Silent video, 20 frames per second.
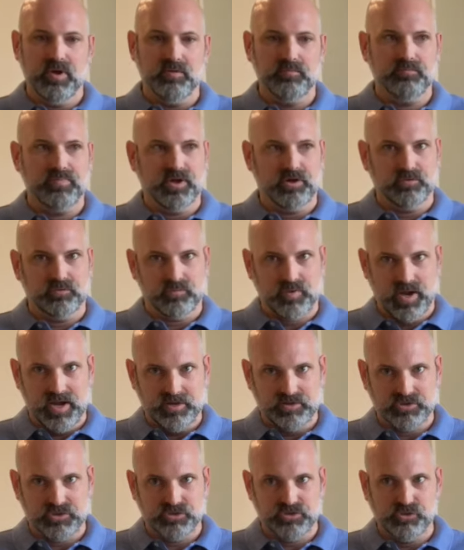better
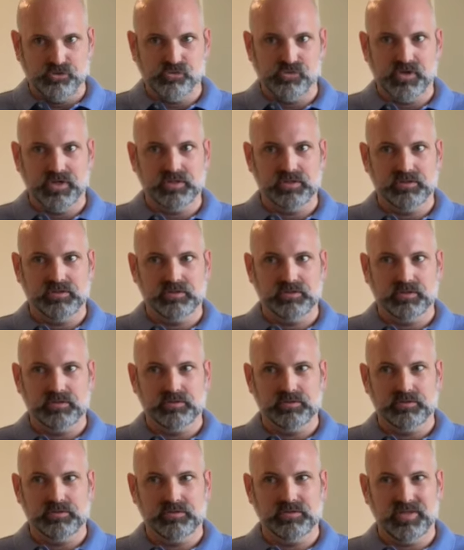rates, usually
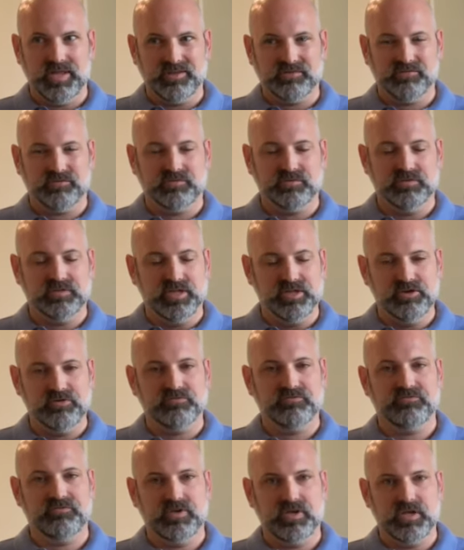less lender
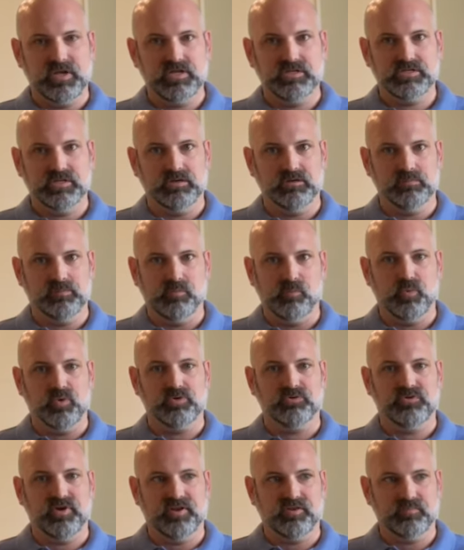fees, and a little bit
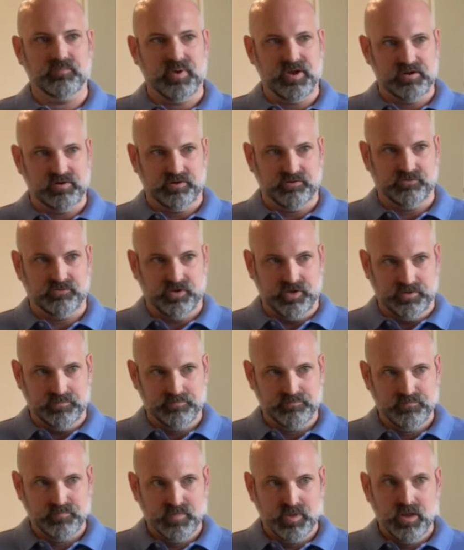more transparency.
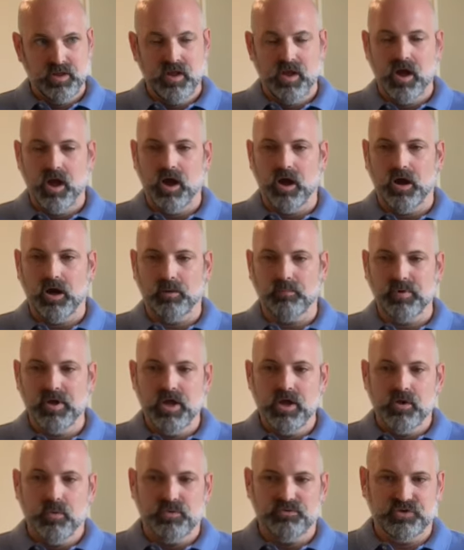
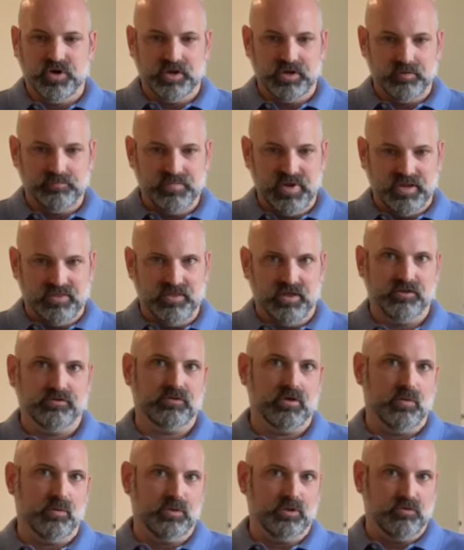Mm-hmm. We try to make things
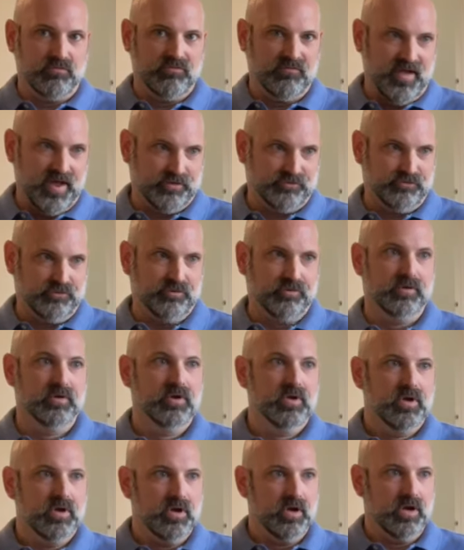go a little faster,
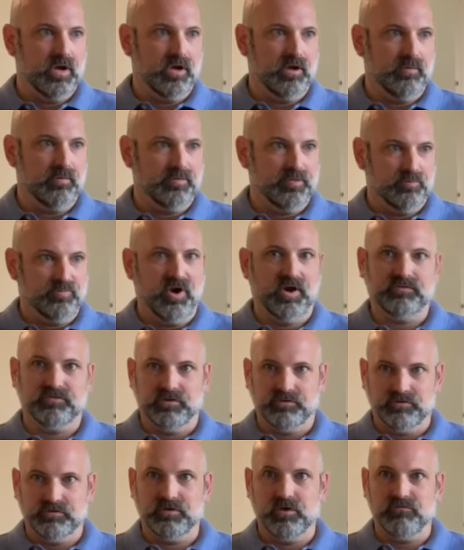the
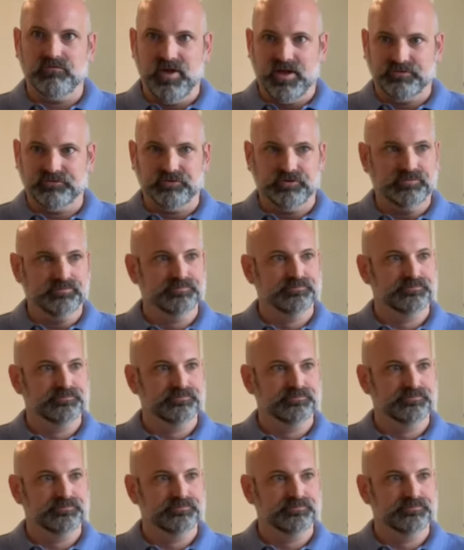process go faster.